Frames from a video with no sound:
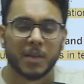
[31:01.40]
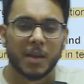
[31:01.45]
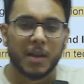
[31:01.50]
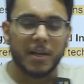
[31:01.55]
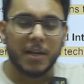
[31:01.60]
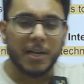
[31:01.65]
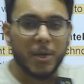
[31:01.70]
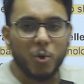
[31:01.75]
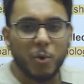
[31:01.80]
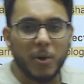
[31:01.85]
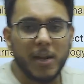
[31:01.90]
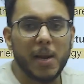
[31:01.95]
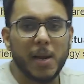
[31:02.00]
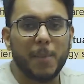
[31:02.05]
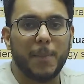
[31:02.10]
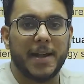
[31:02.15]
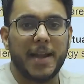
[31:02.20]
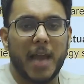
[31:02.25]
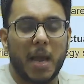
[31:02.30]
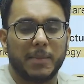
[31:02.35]
During a
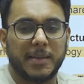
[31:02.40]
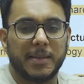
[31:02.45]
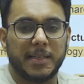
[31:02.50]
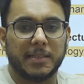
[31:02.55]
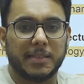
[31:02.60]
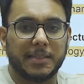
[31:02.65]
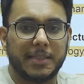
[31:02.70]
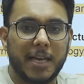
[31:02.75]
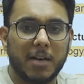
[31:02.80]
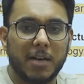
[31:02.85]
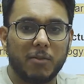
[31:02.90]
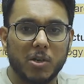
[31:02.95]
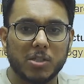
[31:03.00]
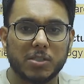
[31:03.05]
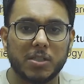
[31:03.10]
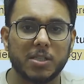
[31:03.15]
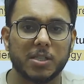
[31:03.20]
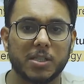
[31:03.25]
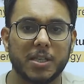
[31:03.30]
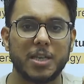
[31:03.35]
pandemic, there was this
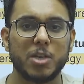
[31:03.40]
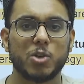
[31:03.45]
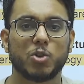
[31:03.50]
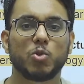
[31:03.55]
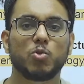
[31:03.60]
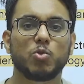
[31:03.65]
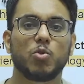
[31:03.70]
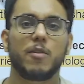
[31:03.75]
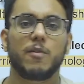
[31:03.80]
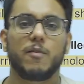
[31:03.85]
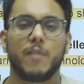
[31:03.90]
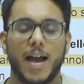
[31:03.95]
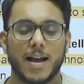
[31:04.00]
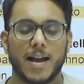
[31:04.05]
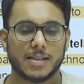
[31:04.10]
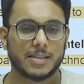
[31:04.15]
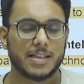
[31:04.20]
issue of vaccine